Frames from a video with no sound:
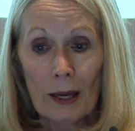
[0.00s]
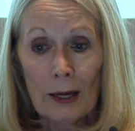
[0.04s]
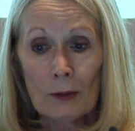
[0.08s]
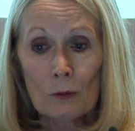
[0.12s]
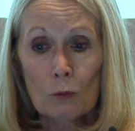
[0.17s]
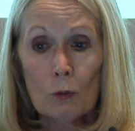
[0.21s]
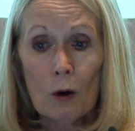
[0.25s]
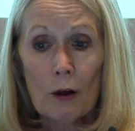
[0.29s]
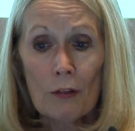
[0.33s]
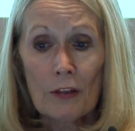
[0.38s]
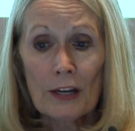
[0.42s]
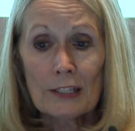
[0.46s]

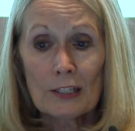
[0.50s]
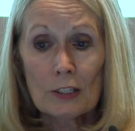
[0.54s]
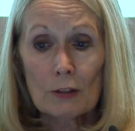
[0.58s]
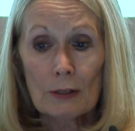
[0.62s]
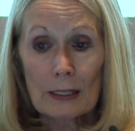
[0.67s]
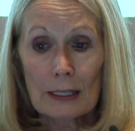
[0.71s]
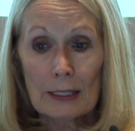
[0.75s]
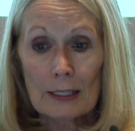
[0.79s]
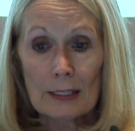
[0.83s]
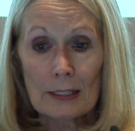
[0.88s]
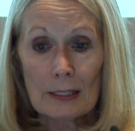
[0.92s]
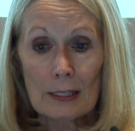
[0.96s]
And what they're
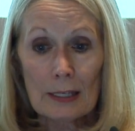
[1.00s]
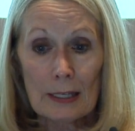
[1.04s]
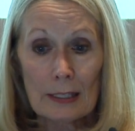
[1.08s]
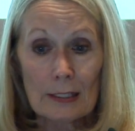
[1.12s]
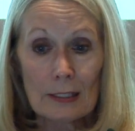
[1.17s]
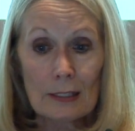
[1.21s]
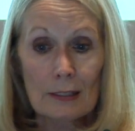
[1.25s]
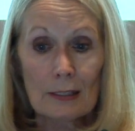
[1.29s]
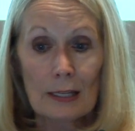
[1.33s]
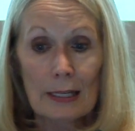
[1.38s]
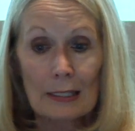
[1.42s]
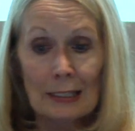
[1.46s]
doing is
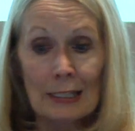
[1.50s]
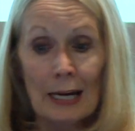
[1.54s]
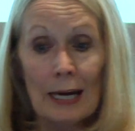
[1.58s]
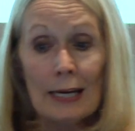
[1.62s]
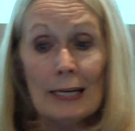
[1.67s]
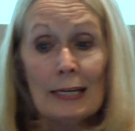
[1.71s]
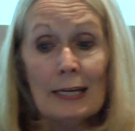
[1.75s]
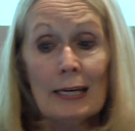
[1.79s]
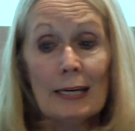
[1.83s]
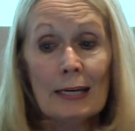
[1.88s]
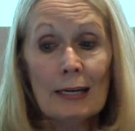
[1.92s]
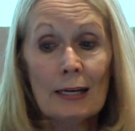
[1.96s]
this. They're
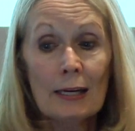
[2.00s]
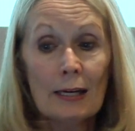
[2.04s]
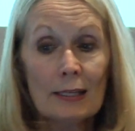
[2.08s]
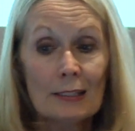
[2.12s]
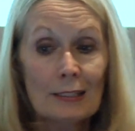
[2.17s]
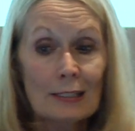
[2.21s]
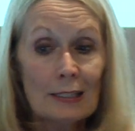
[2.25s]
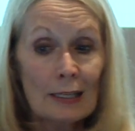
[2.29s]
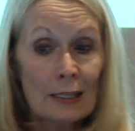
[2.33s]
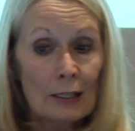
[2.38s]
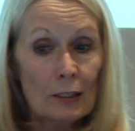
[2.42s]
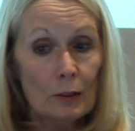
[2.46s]
taking a
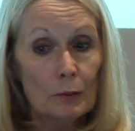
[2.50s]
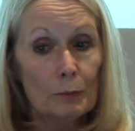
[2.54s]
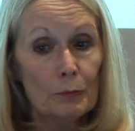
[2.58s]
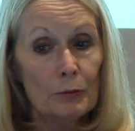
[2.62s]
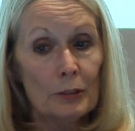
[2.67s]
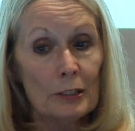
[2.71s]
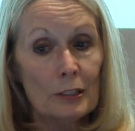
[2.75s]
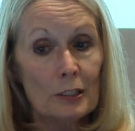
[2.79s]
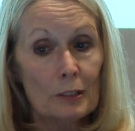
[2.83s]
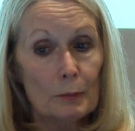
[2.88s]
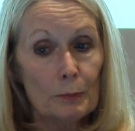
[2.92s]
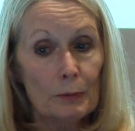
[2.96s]
single
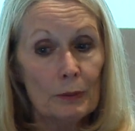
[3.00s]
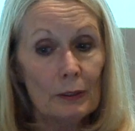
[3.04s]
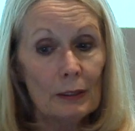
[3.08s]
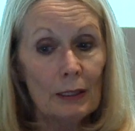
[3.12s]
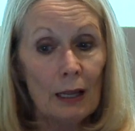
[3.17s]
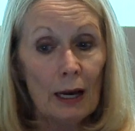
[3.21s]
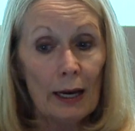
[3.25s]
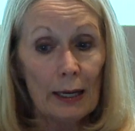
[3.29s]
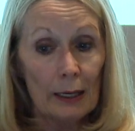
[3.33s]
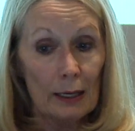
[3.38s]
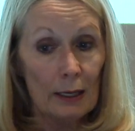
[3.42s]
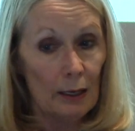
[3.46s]
principle,
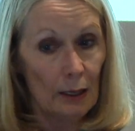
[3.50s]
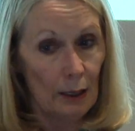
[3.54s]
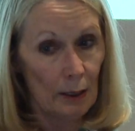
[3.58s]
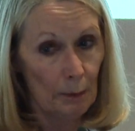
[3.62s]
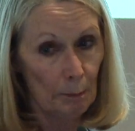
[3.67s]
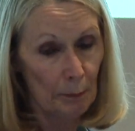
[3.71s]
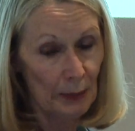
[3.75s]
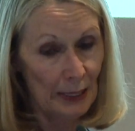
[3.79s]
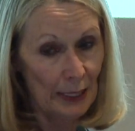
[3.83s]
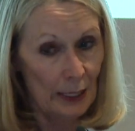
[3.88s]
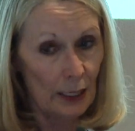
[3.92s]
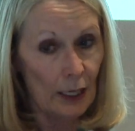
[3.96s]
like
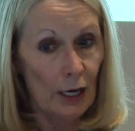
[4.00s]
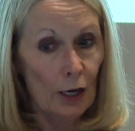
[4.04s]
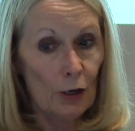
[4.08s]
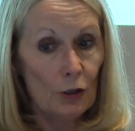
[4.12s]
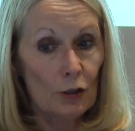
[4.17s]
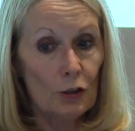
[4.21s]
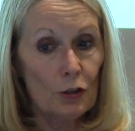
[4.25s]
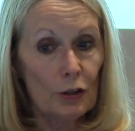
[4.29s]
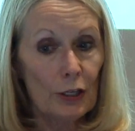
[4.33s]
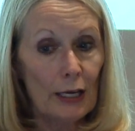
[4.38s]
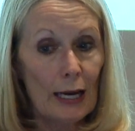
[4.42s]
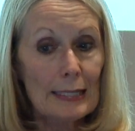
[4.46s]
being
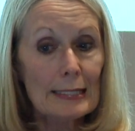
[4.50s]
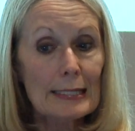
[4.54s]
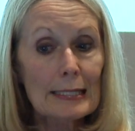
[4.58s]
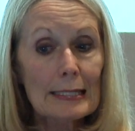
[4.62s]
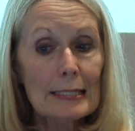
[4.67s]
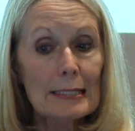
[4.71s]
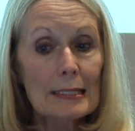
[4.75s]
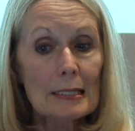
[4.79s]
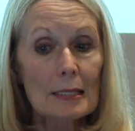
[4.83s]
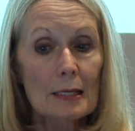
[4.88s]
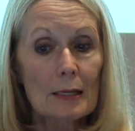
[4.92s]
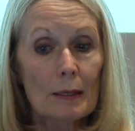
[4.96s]

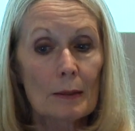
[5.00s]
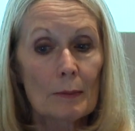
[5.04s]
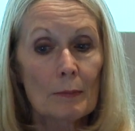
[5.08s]
co-created,